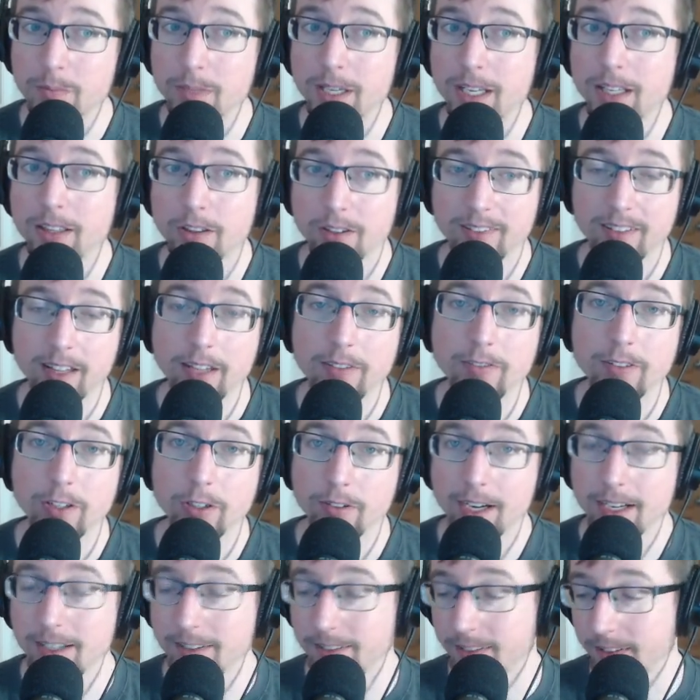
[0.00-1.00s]
The saving
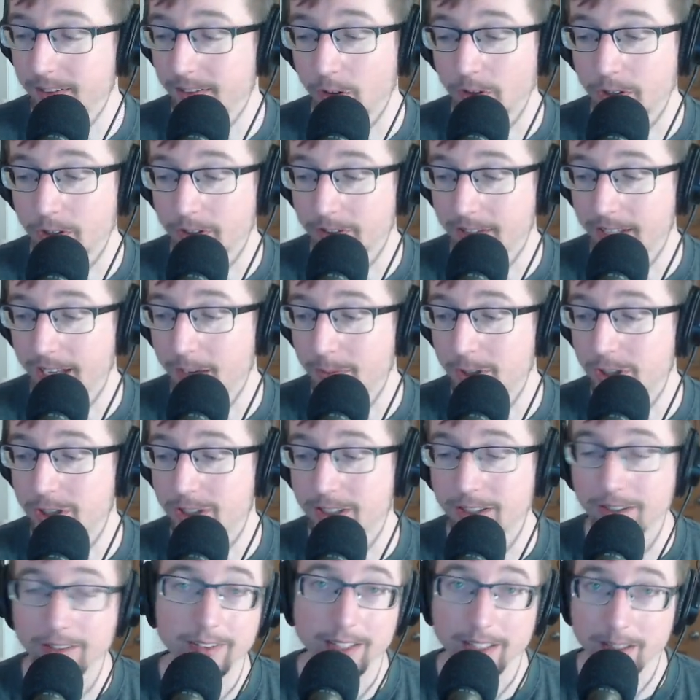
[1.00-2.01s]
grace is all your damage kills
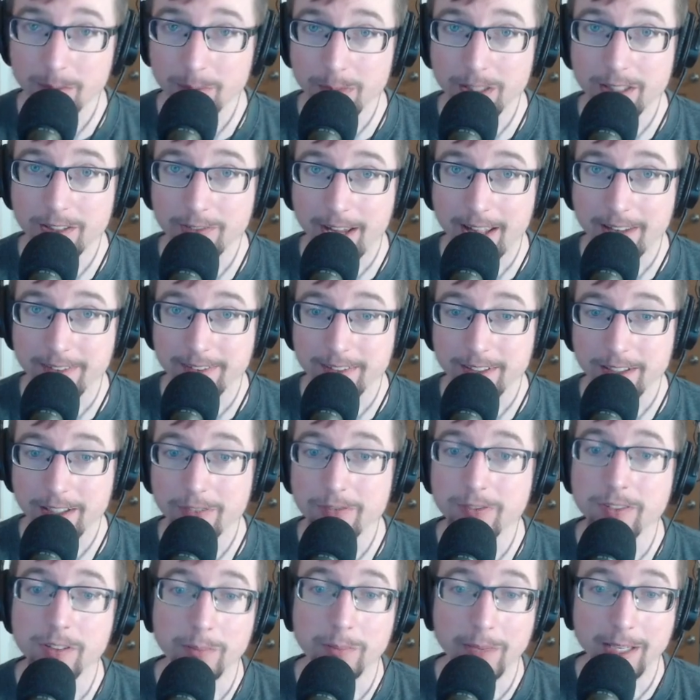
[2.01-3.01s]
the enemies fast enough
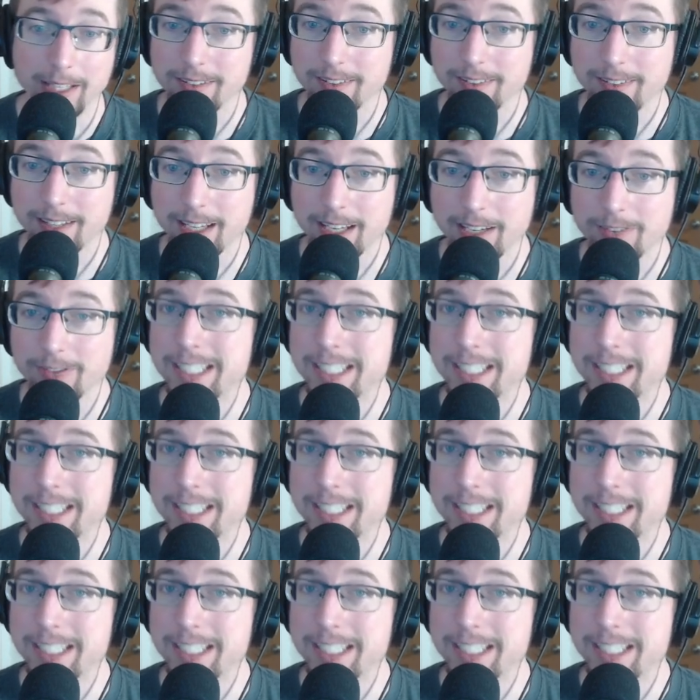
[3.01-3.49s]
to make you safe.